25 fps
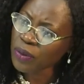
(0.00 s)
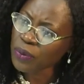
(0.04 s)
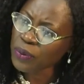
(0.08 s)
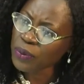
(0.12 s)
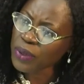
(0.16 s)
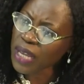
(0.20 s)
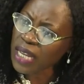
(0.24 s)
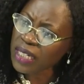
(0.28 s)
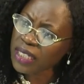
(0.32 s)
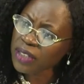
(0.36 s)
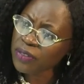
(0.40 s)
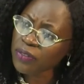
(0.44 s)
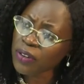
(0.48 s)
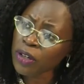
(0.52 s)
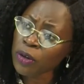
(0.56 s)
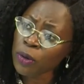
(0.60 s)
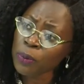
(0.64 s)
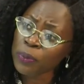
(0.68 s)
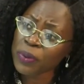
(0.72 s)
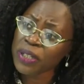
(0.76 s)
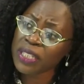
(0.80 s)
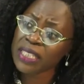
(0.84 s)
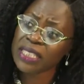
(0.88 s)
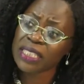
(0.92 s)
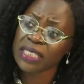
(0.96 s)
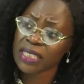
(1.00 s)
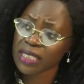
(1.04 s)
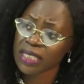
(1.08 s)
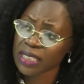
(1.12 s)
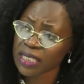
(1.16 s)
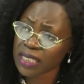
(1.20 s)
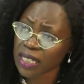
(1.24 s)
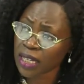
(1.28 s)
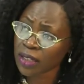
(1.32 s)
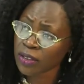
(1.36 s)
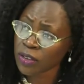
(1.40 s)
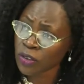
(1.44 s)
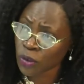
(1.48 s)
We are developing
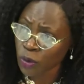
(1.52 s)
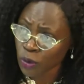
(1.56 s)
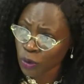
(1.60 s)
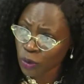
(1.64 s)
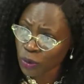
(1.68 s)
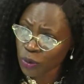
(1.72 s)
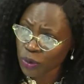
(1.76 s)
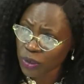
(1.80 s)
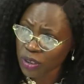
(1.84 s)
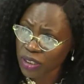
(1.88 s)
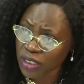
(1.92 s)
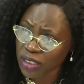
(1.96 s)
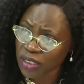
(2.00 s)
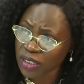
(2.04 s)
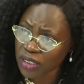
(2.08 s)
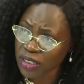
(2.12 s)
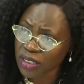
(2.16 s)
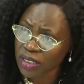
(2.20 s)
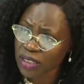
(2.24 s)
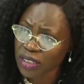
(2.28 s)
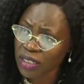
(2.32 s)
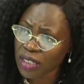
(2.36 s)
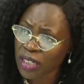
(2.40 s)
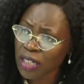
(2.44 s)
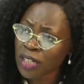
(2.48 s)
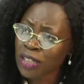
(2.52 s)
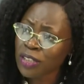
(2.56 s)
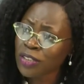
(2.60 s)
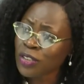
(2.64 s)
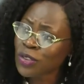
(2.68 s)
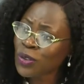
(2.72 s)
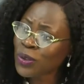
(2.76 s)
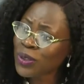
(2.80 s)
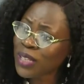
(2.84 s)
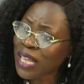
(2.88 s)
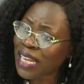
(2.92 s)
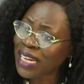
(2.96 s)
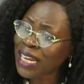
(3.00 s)
digital solutions
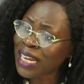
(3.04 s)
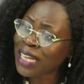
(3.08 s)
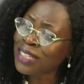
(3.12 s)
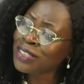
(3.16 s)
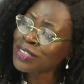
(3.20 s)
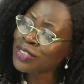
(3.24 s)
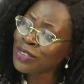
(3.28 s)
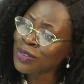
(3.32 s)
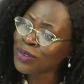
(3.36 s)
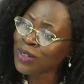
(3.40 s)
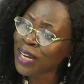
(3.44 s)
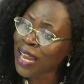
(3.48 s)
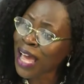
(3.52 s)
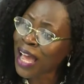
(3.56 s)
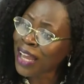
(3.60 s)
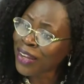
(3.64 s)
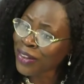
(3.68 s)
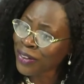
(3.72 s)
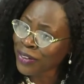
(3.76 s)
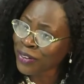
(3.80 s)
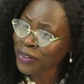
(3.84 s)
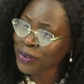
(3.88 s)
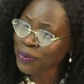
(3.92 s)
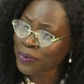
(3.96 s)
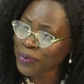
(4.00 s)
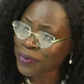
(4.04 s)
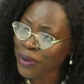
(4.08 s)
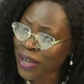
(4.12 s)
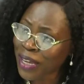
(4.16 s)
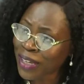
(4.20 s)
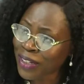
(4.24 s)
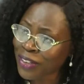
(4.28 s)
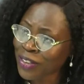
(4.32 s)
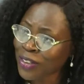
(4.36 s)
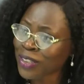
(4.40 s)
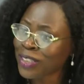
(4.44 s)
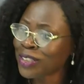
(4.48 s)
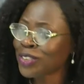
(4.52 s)
so that as you lie on your
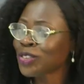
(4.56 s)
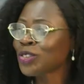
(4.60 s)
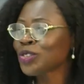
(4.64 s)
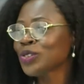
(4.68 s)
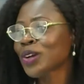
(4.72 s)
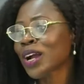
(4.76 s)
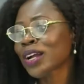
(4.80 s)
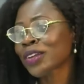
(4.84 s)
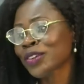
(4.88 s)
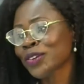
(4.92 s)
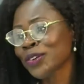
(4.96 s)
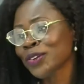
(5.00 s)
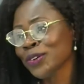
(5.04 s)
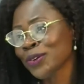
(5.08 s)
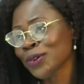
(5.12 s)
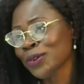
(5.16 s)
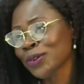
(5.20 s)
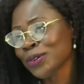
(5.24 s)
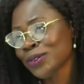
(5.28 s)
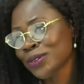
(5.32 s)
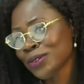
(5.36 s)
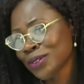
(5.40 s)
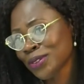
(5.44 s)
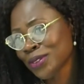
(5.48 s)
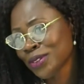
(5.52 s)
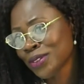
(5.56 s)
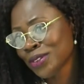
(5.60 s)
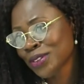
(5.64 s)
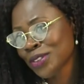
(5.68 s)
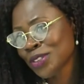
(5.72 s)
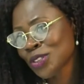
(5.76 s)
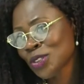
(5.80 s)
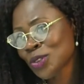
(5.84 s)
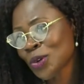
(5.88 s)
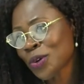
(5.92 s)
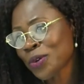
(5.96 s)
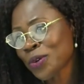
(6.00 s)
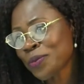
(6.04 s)
bed, you can track your
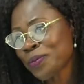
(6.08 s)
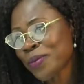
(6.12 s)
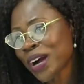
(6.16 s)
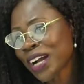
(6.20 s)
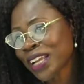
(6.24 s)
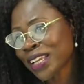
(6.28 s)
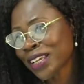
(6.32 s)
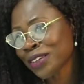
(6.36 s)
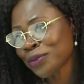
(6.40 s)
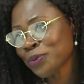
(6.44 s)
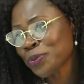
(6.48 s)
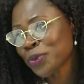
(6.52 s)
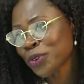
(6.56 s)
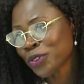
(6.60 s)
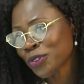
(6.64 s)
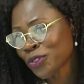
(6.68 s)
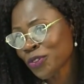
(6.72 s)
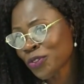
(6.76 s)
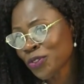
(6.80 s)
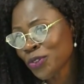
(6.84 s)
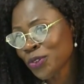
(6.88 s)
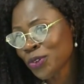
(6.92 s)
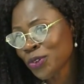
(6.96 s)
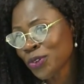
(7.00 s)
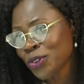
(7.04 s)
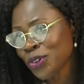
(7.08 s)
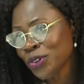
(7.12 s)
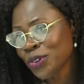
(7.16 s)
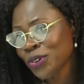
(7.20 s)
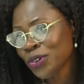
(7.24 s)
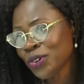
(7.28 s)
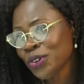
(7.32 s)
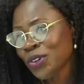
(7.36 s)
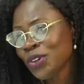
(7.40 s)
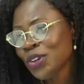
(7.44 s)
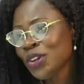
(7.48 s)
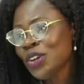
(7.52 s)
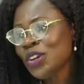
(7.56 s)
stock market portfolio.
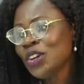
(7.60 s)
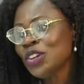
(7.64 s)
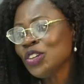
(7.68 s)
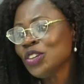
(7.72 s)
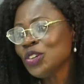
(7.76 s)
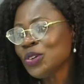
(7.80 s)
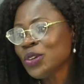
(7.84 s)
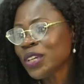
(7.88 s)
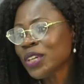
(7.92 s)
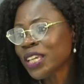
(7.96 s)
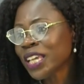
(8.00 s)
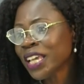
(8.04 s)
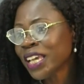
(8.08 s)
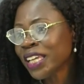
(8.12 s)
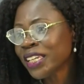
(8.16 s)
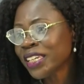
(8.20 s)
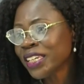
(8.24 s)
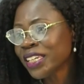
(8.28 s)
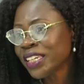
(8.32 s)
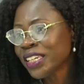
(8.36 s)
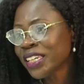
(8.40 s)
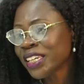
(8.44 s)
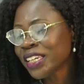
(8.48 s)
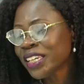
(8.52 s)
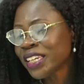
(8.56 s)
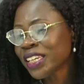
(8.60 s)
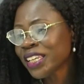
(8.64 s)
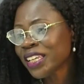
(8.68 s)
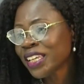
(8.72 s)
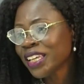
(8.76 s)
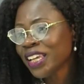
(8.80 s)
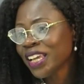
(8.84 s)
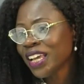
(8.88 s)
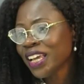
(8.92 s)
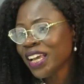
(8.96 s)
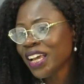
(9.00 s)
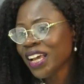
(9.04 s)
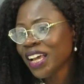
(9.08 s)
You can
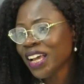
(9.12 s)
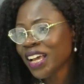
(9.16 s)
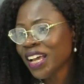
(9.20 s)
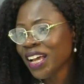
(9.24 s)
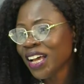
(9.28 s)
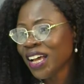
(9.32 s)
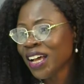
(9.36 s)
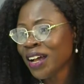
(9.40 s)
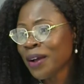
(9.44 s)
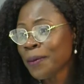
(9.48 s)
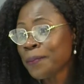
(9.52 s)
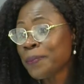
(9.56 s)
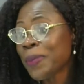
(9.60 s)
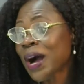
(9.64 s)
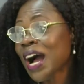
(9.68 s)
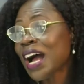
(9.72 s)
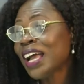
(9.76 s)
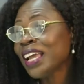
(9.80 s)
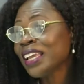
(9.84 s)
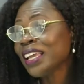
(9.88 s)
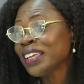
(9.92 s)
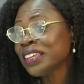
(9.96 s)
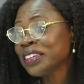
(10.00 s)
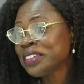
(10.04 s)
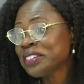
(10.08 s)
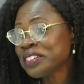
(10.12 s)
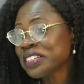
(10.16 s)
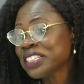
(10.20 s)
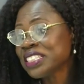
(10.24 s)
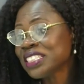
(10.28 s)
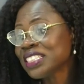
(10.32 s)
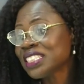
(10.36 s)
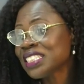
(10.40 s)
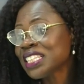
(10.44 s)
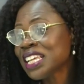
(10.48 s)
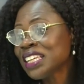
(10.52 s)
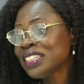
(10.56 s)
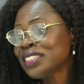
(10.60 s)
uh, buy, you can
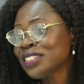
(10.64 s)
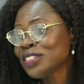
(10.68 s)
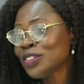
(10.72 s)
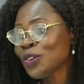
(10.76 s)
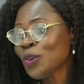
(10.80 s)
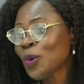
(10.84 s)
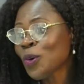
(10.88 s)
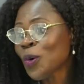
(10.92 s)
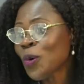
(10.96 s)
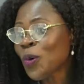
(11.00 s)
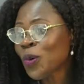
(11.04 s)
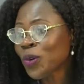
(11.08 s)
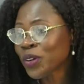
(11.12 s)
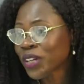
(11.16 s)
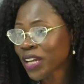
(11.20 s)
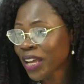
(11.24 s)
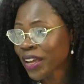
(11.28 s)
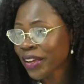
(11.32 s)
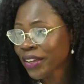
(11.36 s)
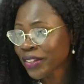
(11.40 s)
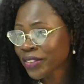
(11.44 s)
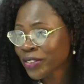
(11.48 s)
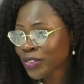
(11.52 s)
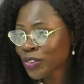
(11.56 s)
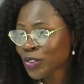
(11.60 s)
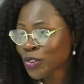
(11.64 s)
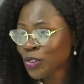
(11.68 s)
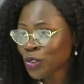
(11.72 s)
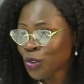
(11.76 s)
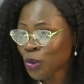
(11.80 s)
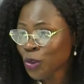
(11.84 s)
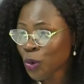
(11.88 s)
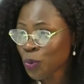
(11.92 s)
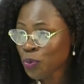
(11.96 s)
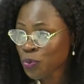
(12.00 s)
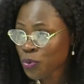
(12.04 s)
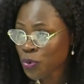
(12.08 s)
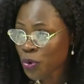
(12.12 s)
send your order to
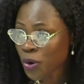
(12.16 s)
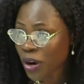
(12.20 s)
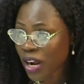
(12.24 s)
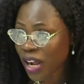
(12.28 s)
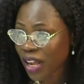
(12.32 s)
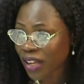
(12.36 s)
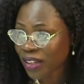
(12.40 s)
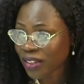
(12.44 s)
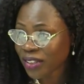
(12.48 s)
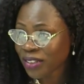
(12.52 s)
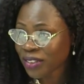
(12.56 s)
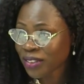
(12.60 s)
your broker.